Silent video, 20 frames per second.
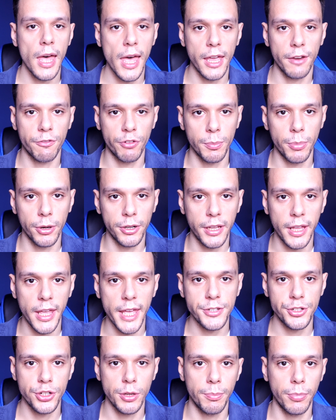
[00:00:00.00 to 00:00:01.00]
Hey everybody,
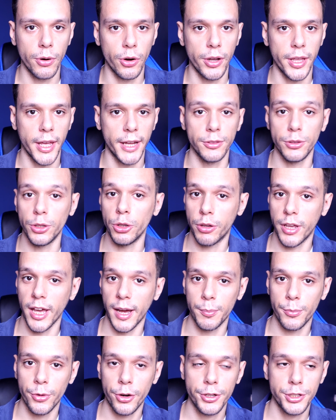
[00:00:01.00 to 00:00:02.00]
it's your boy, and new
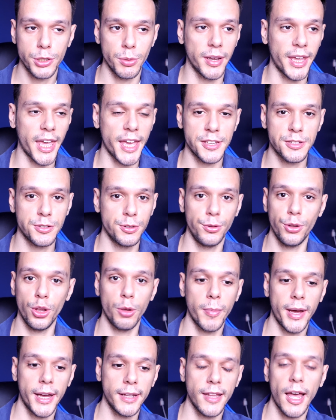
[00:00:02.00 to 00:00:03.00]
camera, so I guess
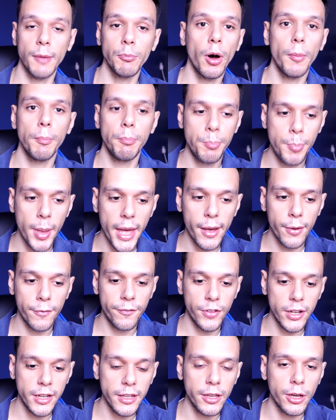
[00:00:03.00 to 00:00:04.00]
new man. And what better
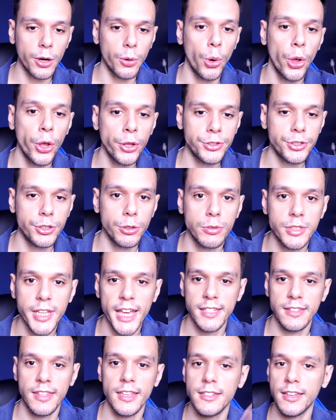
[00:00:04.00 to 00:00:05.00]
video to
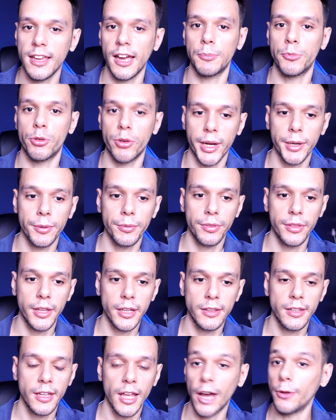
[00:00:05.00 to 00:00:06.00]
test this camera out
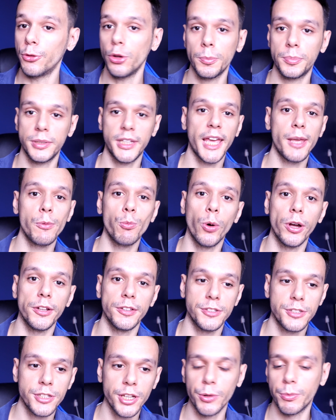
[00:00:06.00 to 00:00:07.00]
than an update
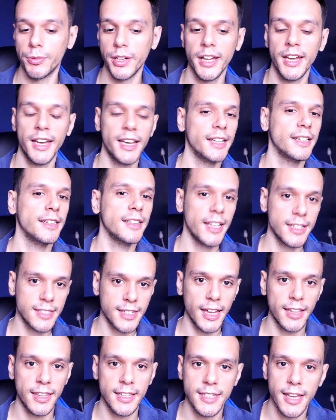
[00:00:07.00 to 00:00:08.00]
one? So, let's
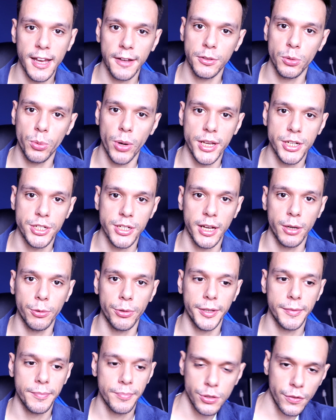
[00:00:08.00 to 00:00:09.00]
get this out of the way, shall
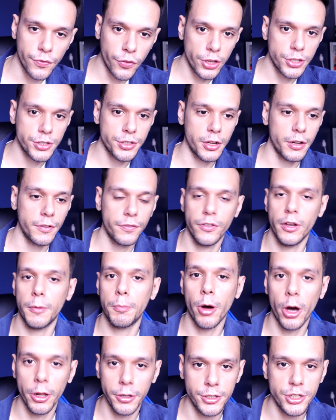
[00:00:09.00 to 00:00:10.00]
we? So first off,
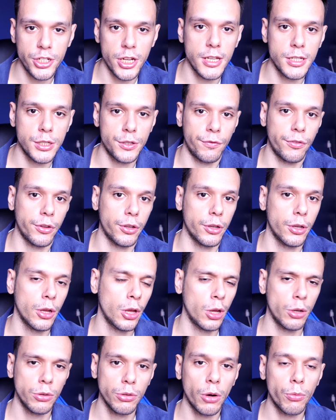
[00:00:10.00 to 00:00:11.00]
apologies for
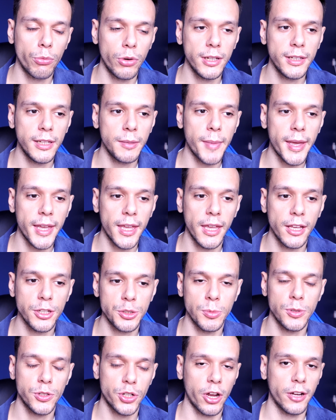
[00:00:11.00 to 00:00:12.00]
not really making
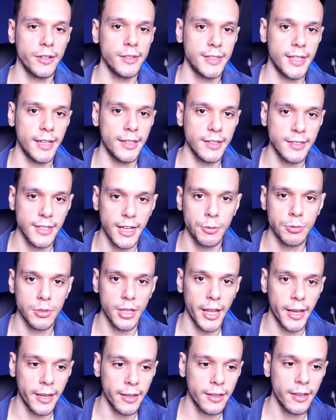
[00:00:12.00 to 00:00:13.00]
as much content as I was
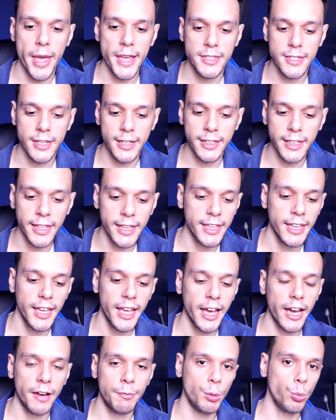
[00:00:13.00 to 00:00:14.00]
like. Basically,
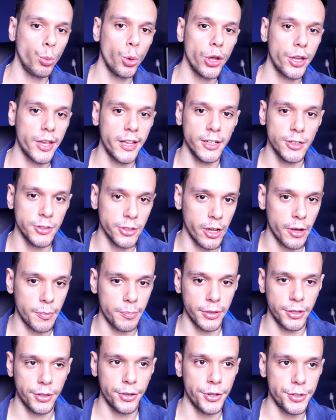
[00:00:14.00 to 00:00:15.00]
I've been working a
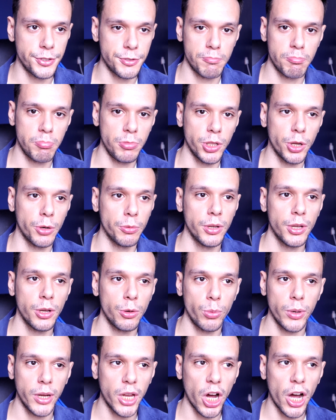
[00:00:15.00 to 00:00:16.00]
lot because,
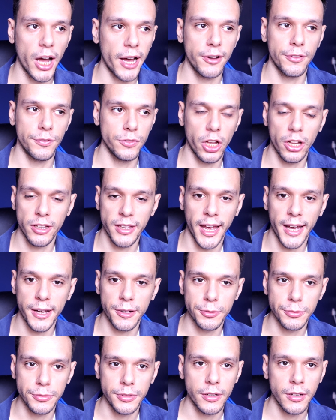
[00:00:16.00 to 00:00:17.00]
we got out of
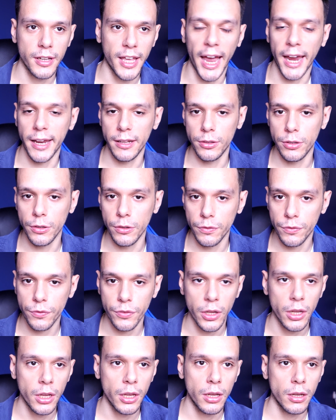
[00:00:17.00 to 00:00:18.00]
lockdown, kind of,
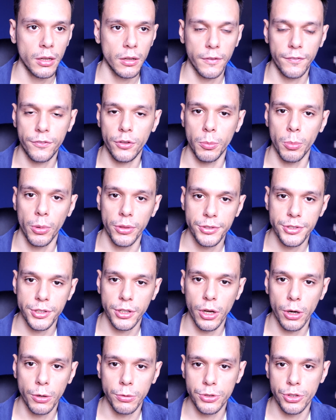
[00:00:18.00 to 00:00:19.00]
a few months
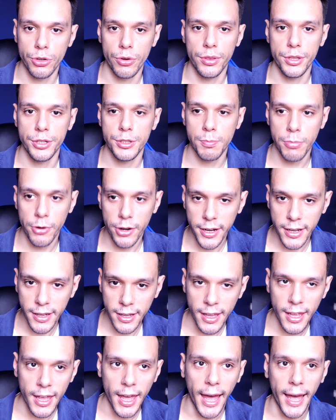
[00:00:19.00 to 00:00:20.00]
ago during the
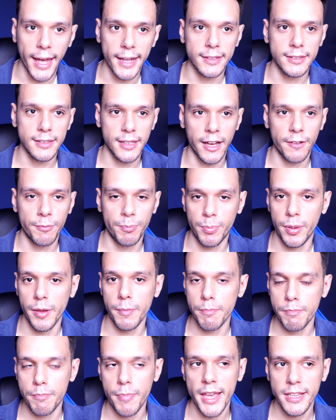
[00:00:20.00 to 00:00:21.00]
spring, and I've
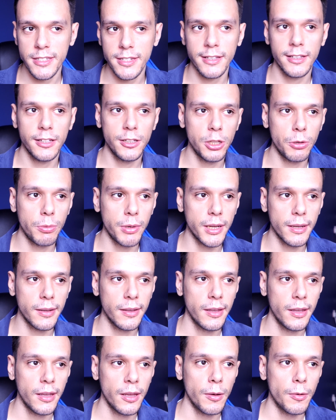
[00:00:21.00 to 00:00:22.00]
been basically doing
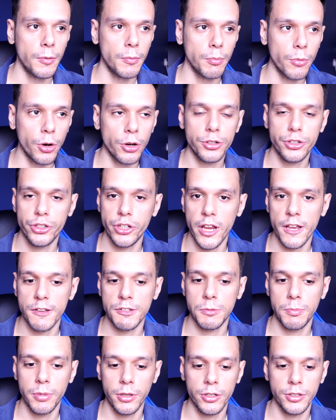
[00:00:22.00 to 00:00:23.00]
more
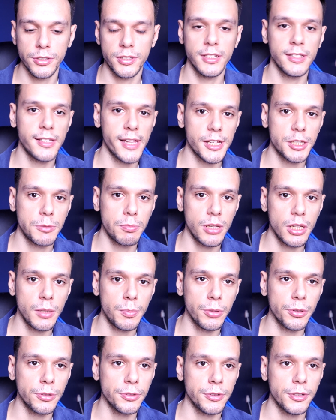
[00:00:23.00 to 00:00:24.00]
shifts because there's less
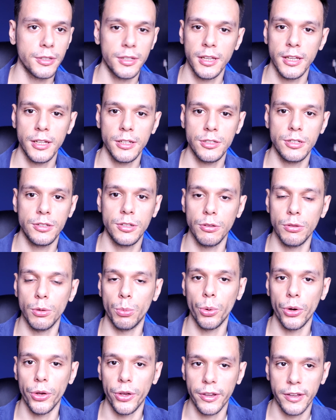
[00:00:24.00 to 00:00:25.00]
people to do the
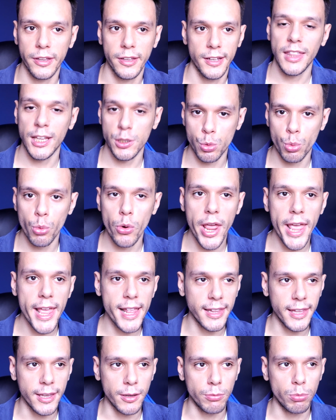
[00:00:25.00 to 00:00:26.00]
work. That's
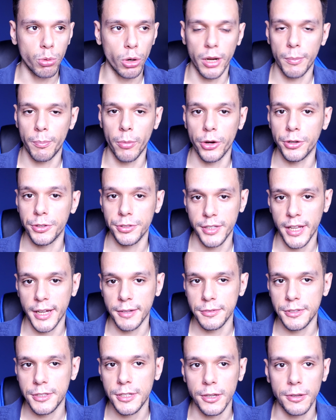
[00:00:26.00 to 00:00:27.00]
really what it boils
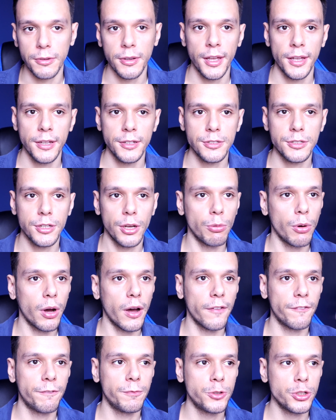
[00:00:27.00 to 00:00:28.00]
down to. So
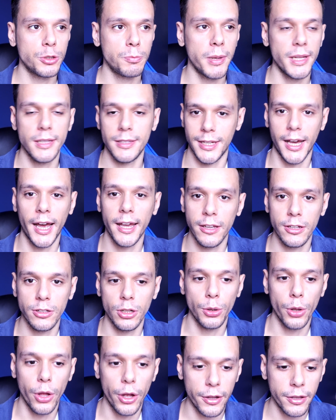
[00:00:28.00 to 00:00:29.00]
I've just been tired
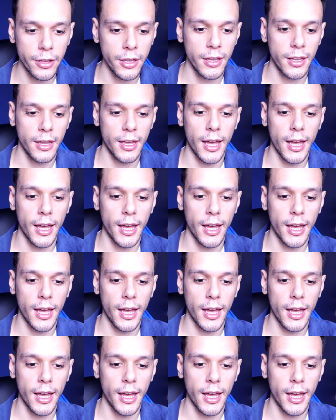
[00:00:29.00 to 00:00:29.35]
a lot.